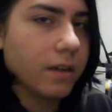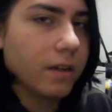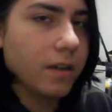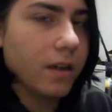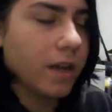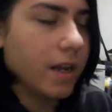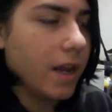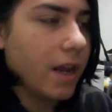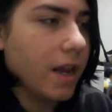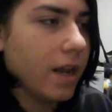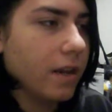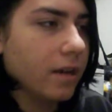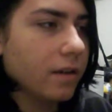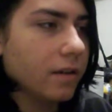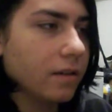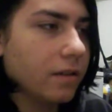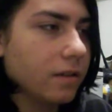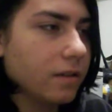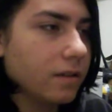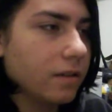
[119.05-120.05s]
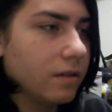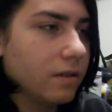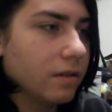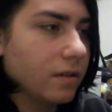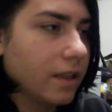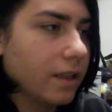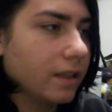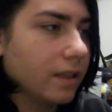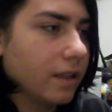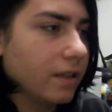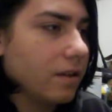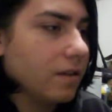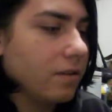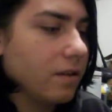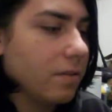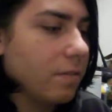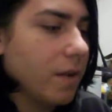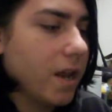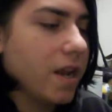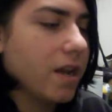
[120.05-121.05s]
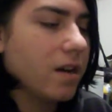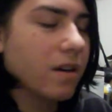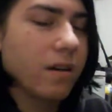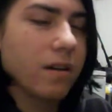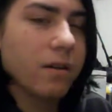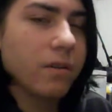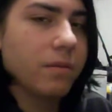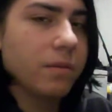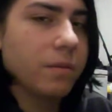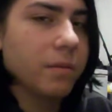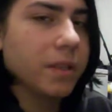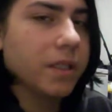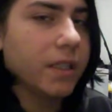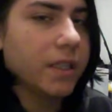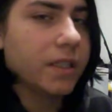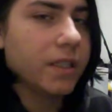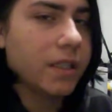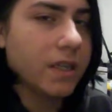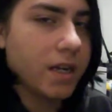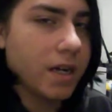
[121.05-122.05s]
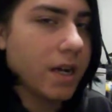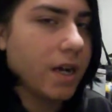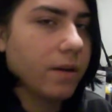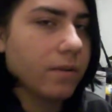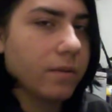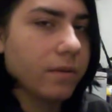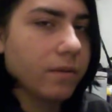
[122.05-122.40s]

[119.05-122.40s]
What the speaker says: You can't that you can make your own, but that's not